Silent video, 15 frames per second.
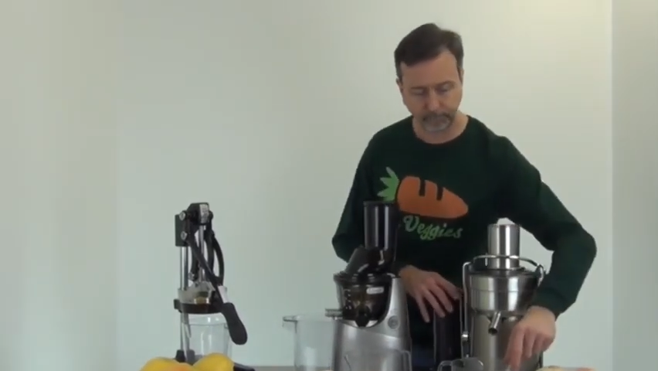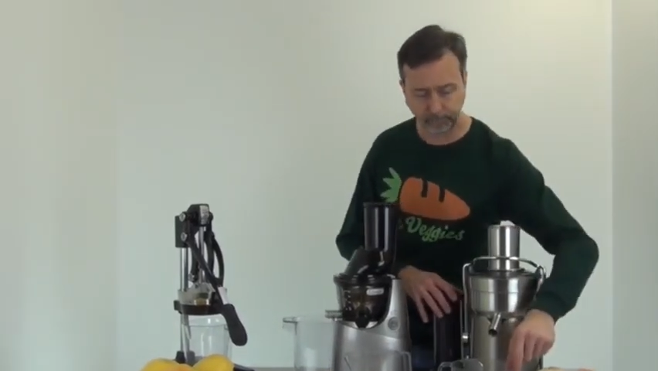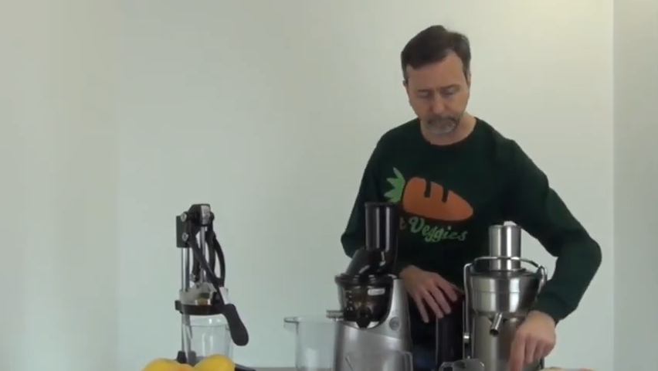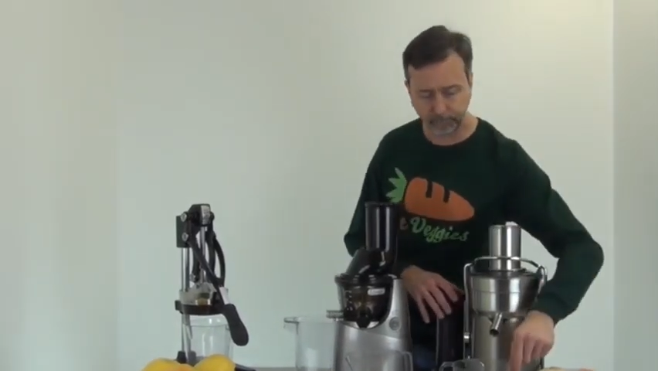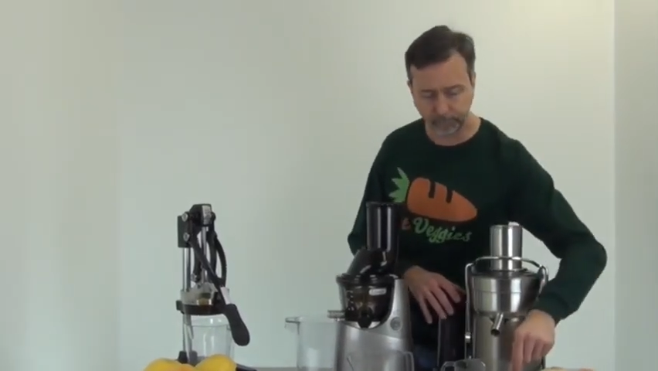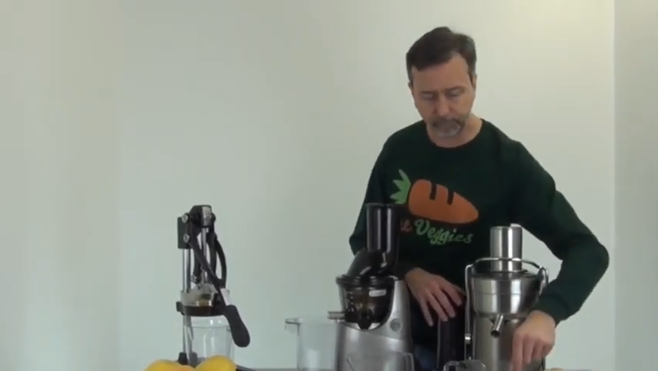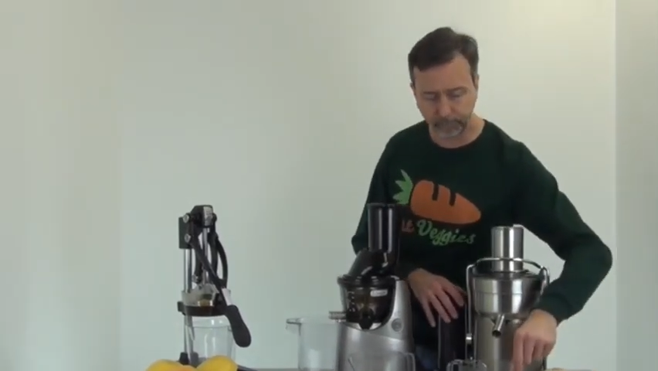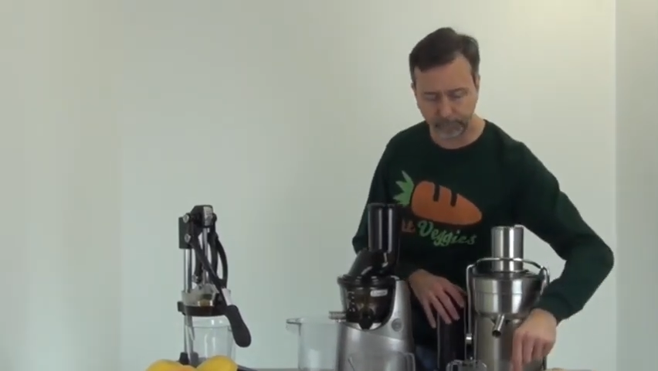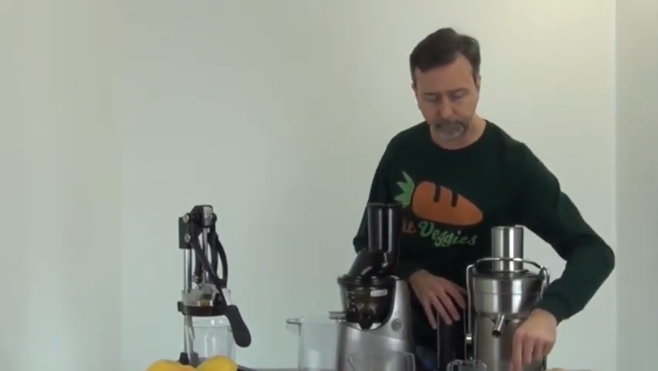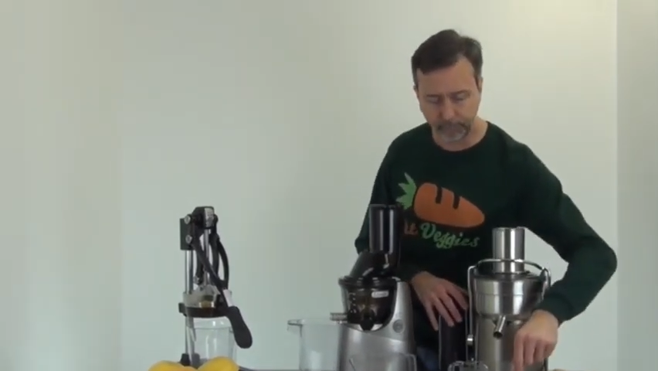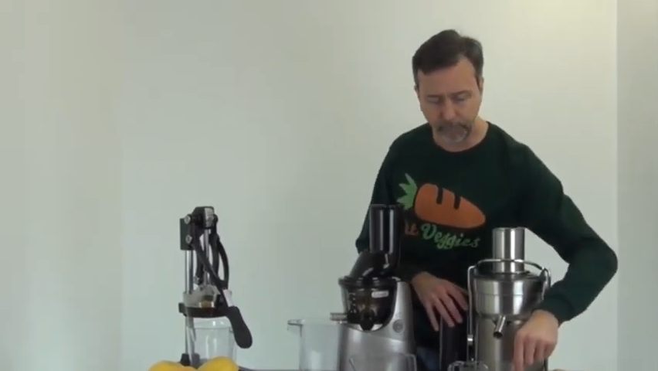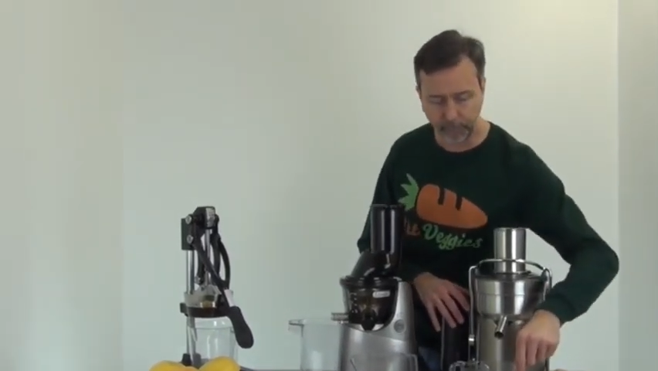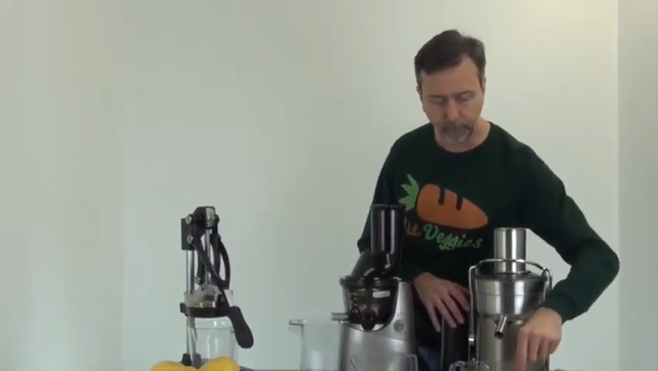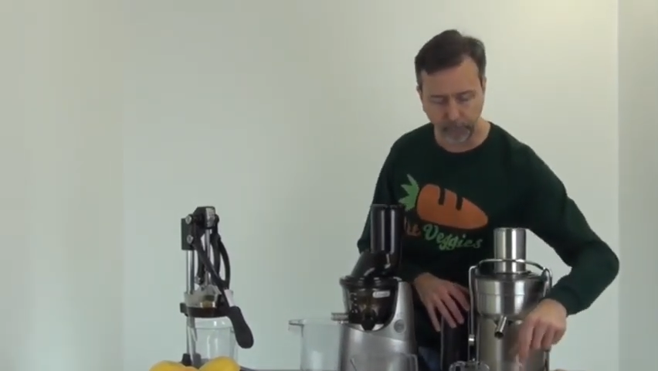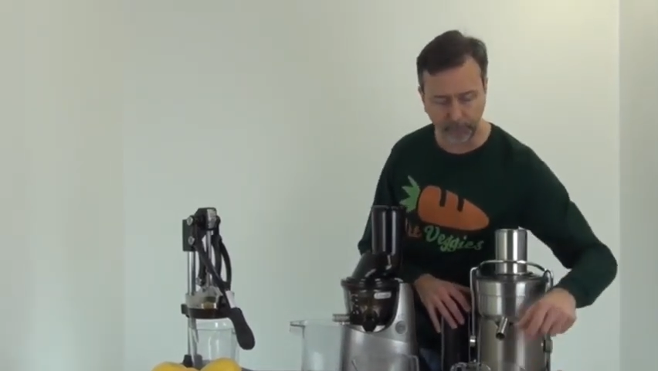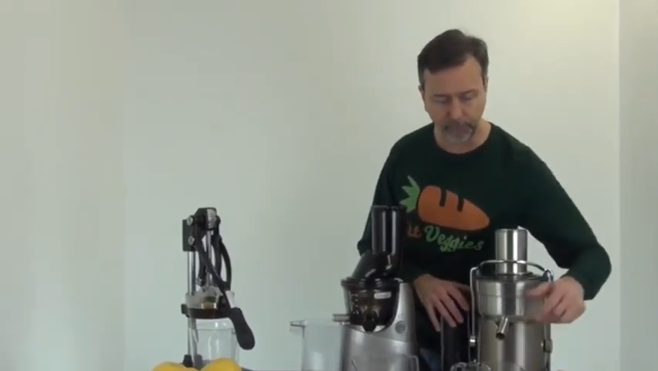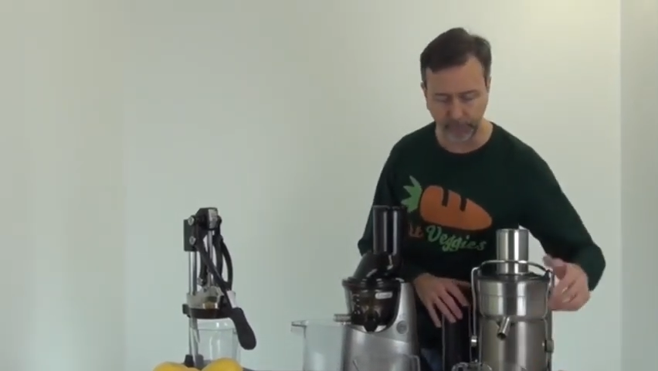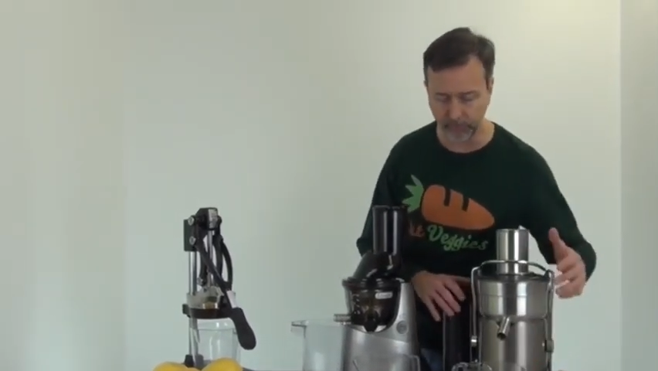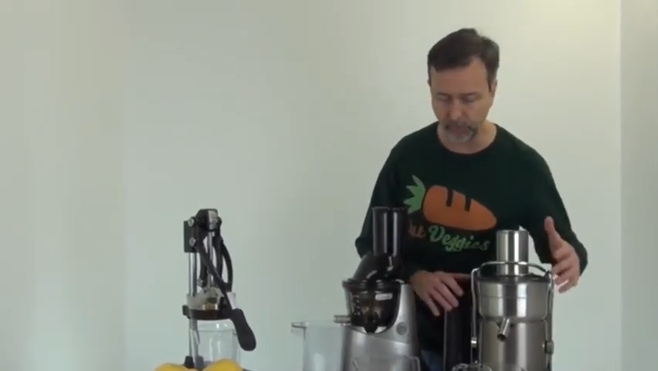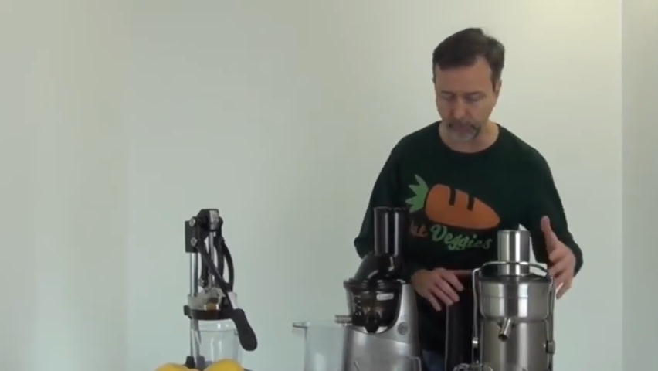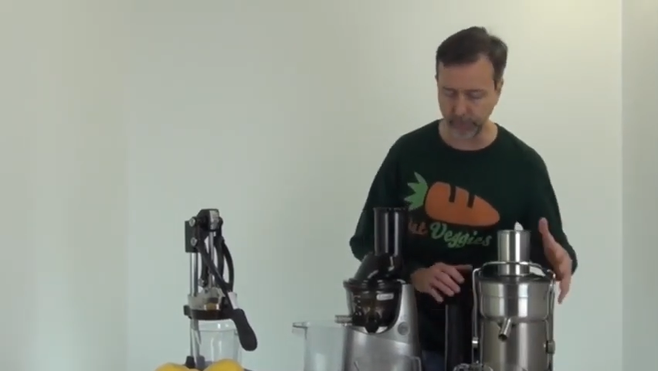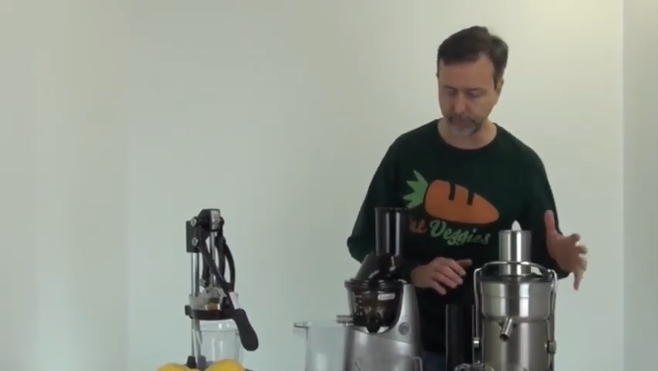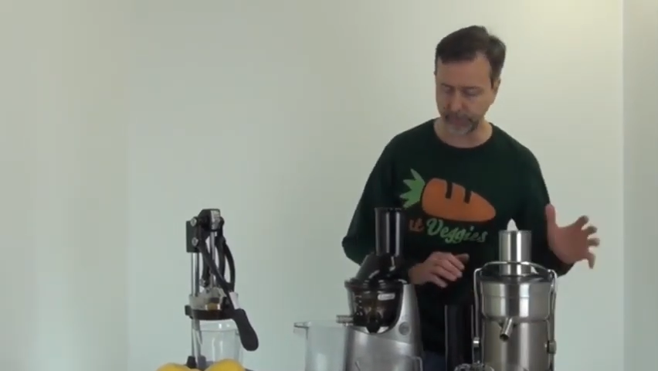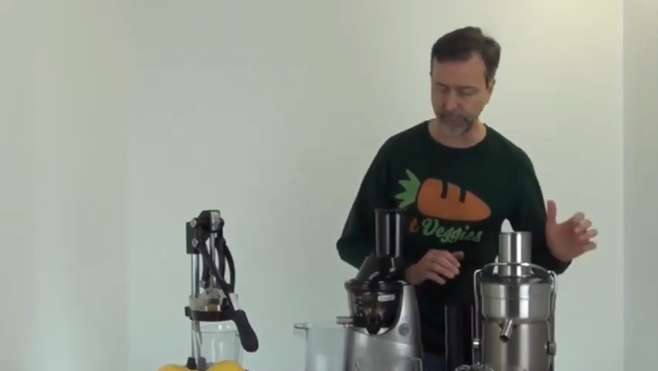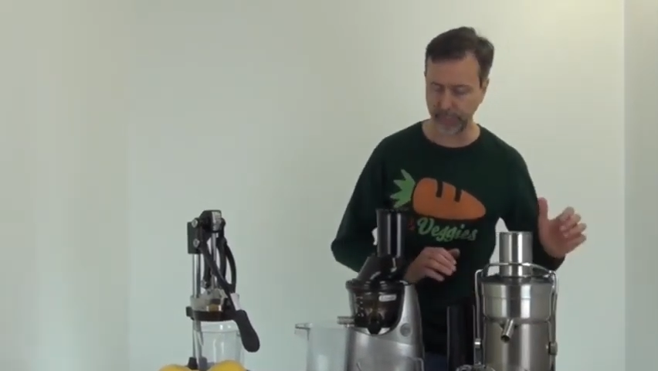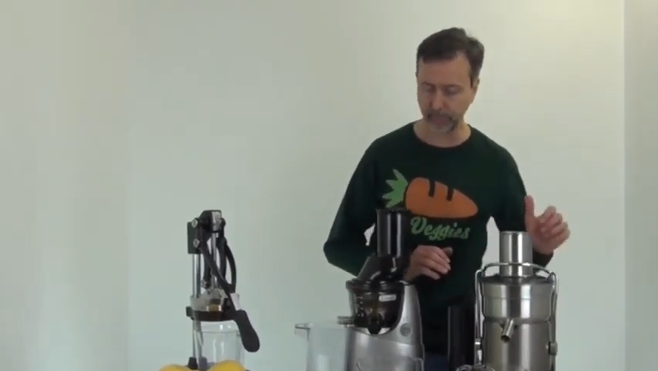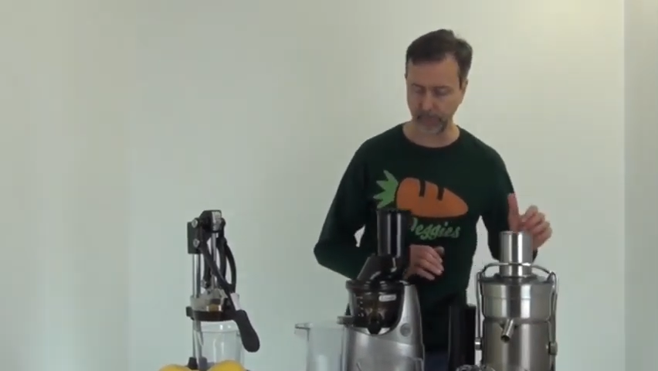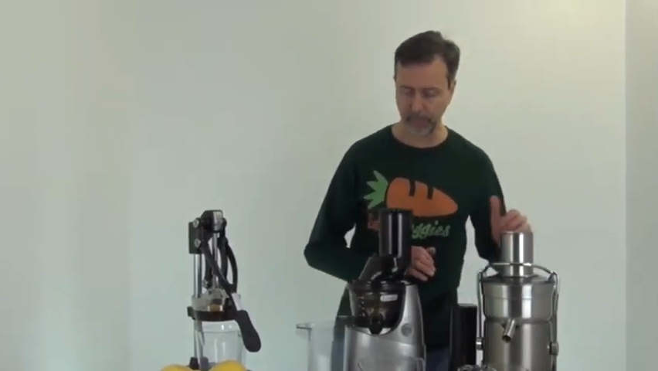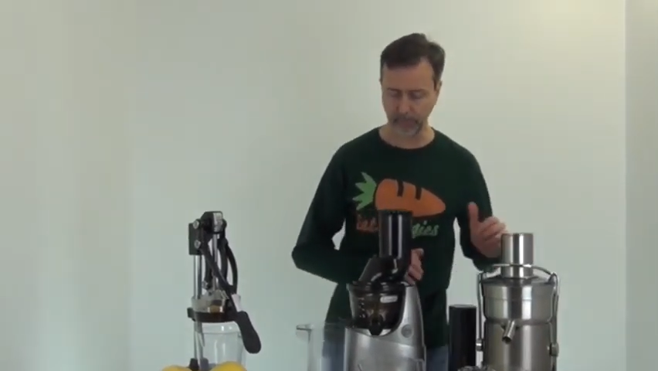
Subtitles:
It turns at 10,000